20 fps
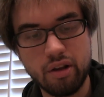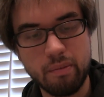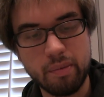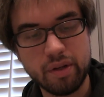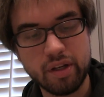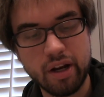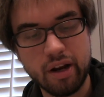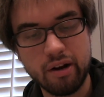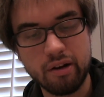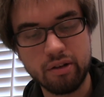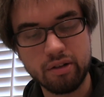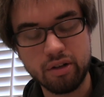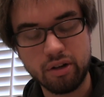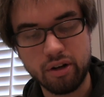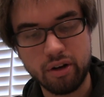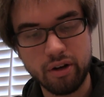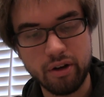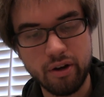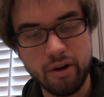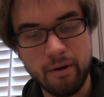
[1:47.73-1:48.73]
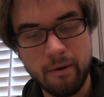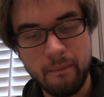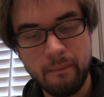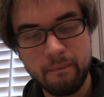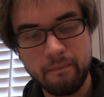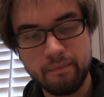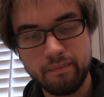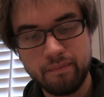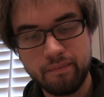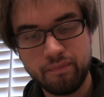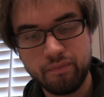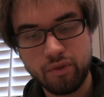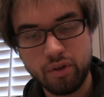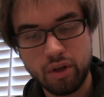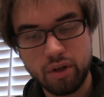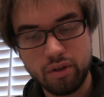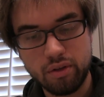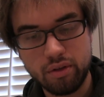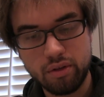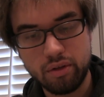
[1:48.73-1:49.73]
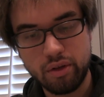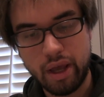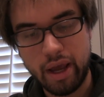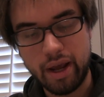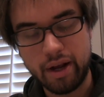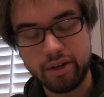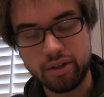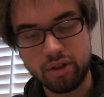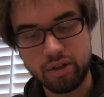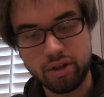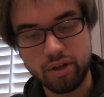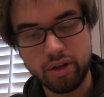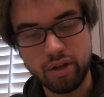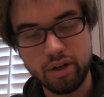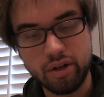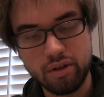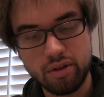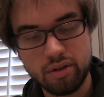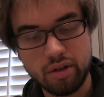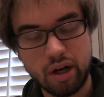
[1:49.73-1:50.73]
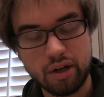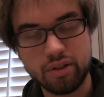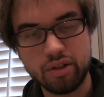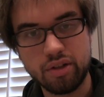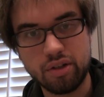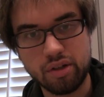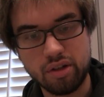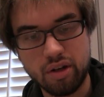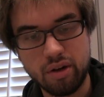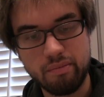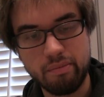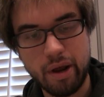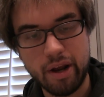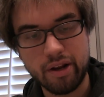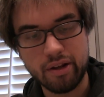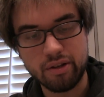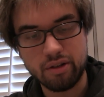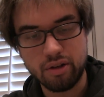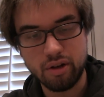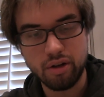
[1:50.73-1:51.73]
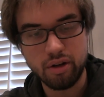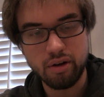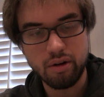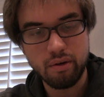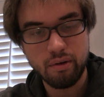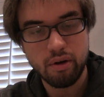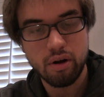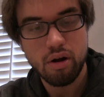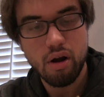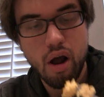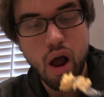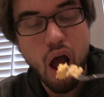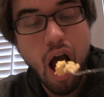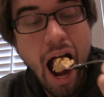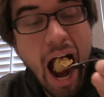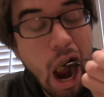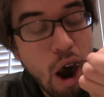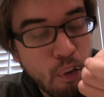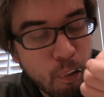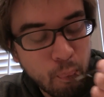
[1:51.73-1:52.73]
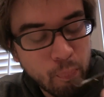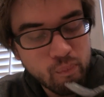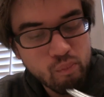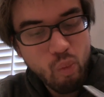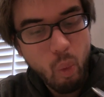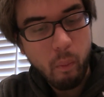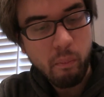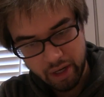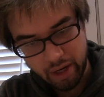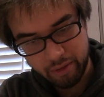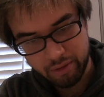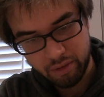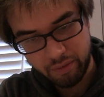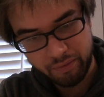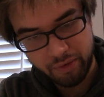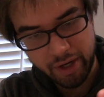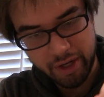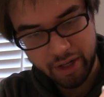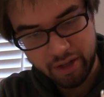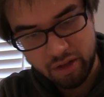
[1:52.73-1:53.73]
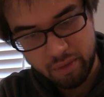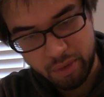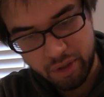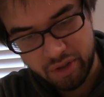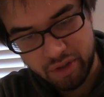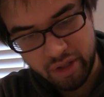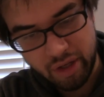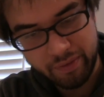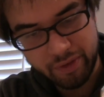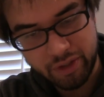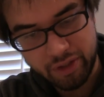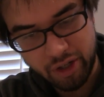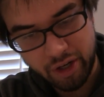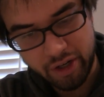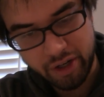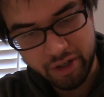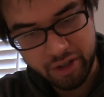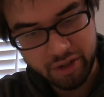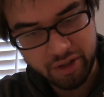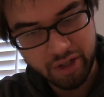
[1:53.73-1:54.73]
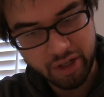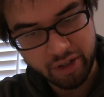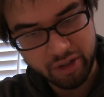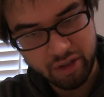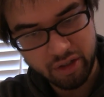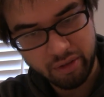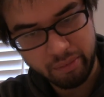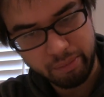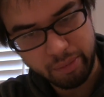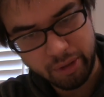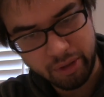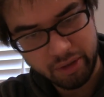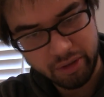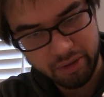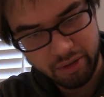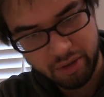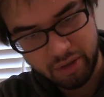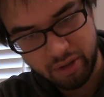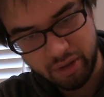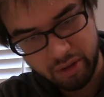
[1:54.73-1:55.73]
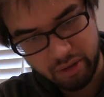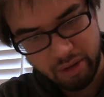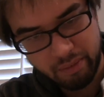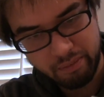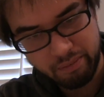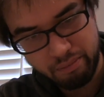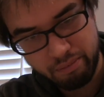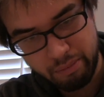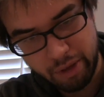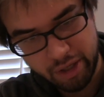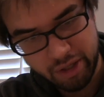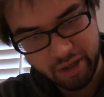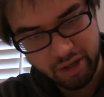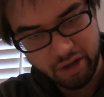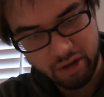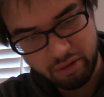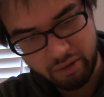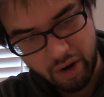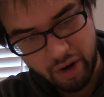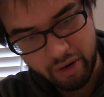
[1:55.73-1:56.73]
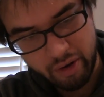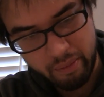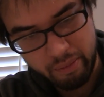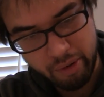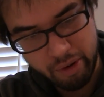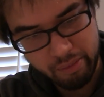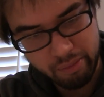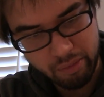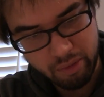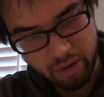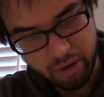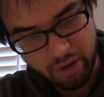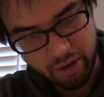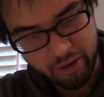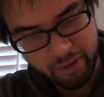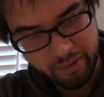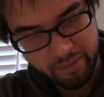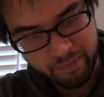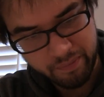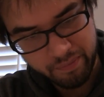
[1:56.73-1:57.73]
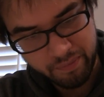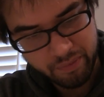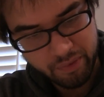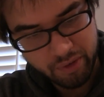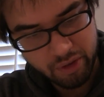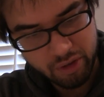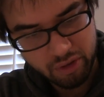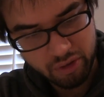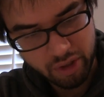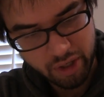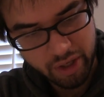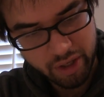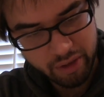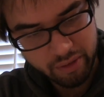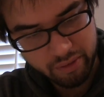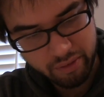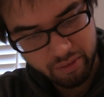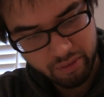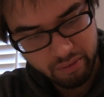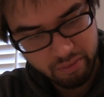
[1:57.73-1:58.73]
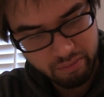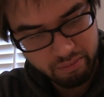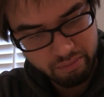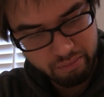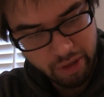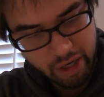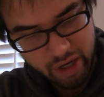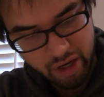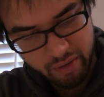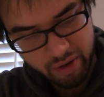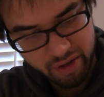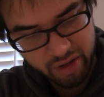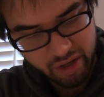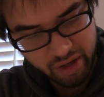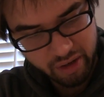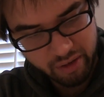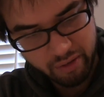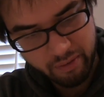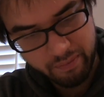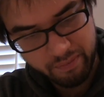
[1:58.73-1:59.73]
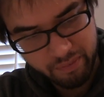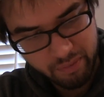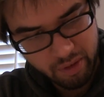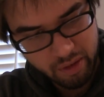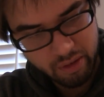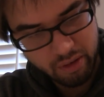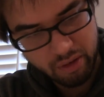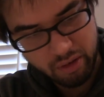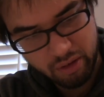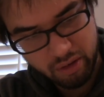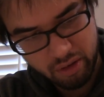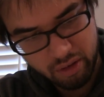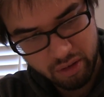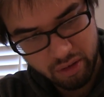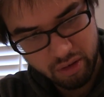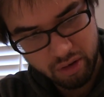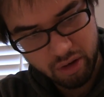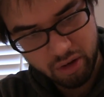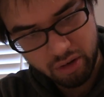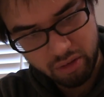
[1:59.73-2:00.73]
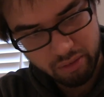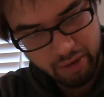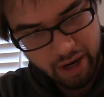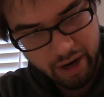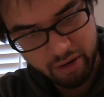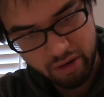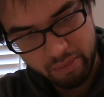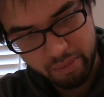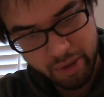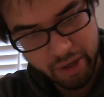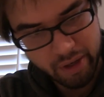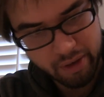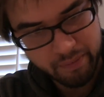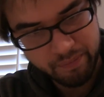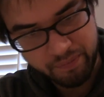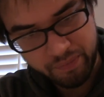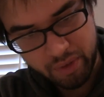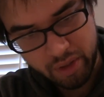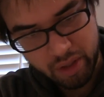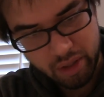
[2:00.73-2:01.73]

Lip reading: The potatoes are good. Eggs are good. Sausage is good. Bacon's good. I was afraid that some of the stuff is starting to stick to the bowl, so I'm mixing it around a bit more. Trying to make everything go around a bit.